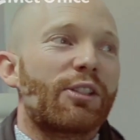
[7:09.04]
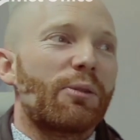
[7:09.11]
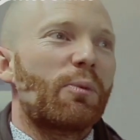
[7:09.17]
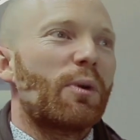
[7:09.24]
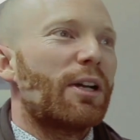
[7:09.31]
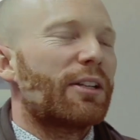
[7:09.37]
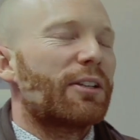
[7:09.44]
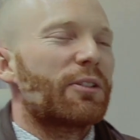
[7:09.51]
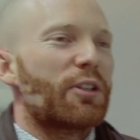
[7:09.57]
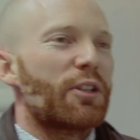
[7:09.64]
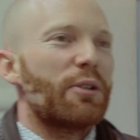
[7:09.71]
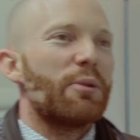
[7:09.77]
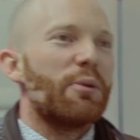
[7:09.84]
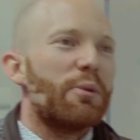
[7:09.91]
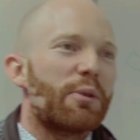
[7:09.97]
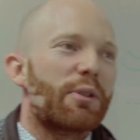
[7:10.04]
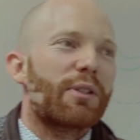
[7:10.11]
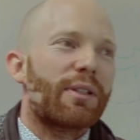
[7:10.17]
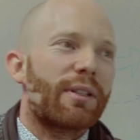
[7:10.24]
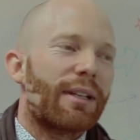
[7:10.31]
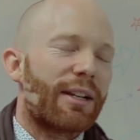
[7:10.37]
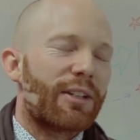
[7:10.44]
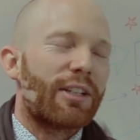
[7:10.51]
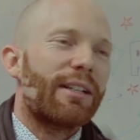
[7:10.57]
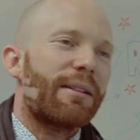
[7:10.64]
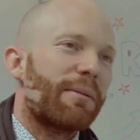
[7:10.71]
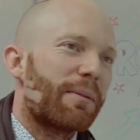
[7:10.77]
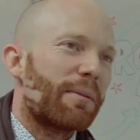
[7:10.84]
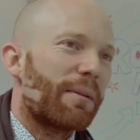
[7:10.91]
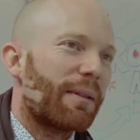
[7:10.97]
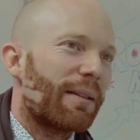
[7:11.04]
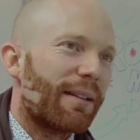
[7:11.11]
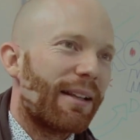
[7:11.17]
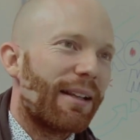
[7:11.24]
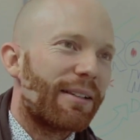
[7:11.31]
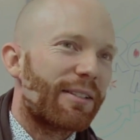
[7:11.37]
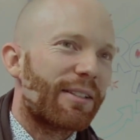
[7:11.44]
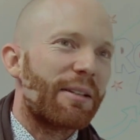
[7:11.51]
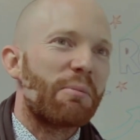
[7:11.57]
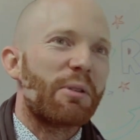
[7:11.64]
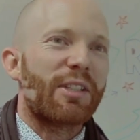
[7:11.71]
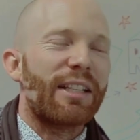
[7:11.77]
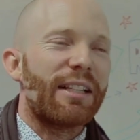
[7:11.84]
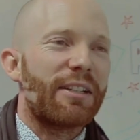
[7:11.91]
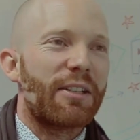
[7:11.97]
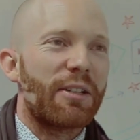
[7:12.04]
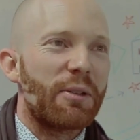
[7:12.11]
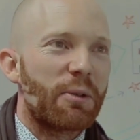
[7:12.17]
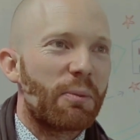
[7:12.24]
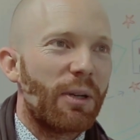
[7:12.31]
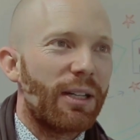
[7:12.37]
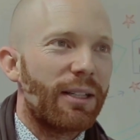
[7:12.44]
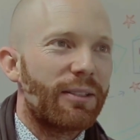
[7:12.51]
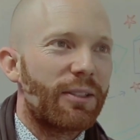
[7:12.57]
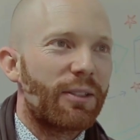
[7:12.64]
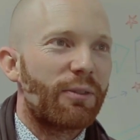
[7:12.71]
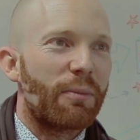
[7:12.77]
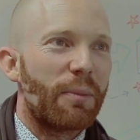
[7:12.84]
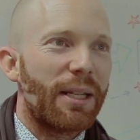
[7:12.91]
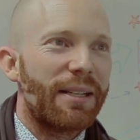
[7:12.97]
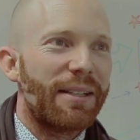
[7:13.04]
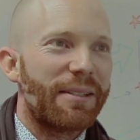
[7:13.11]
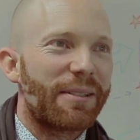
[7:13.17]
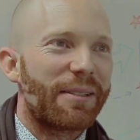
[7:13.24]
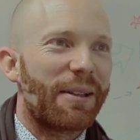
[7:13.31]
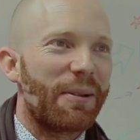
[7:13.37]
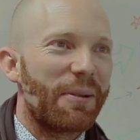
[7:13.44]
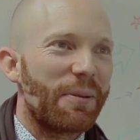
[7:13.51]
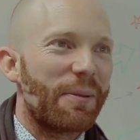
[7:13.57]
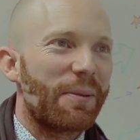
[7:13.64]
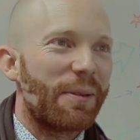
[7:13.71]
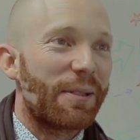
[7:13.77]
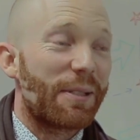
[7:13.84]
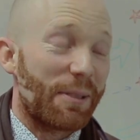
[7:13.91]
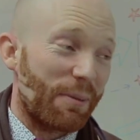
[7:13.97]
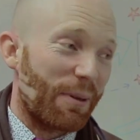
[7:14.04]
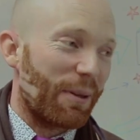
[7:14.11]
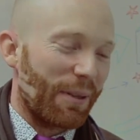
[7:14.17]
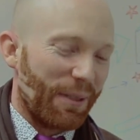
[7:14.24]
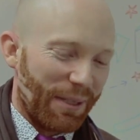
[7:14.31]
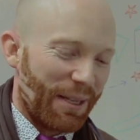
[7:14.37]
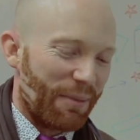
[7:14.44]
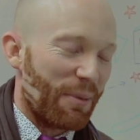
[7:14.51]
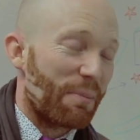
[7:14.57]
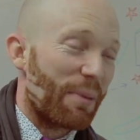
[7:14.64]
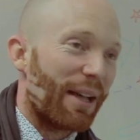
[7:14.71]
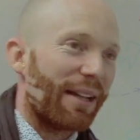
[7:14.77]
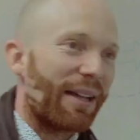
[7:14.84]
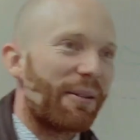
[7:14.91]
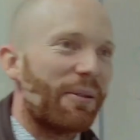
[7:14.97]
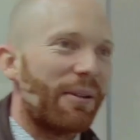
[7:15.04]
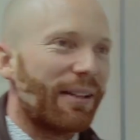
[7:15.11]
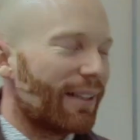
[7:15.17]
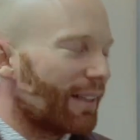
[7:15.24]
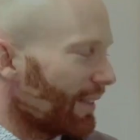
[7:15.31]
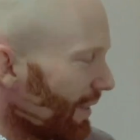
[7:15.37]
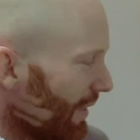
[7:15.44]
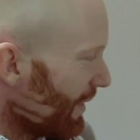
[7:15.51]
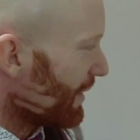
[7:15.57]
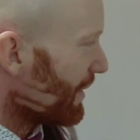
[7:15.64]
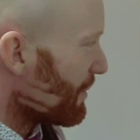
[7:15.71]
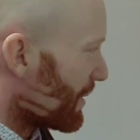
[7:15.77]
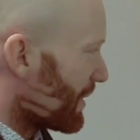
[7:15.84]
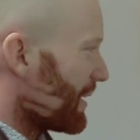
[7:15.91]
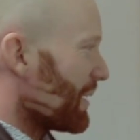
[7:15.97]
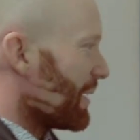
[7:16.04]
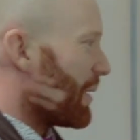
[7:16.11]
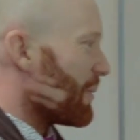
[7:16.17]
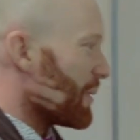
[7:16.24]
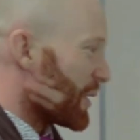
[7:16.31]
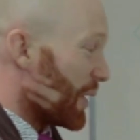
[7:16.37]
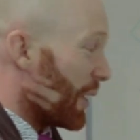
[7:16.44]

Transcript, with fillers: So the word I'd use, actually it seems silly to use words for me, so this is where I'm going to get my pen out. The thing that I would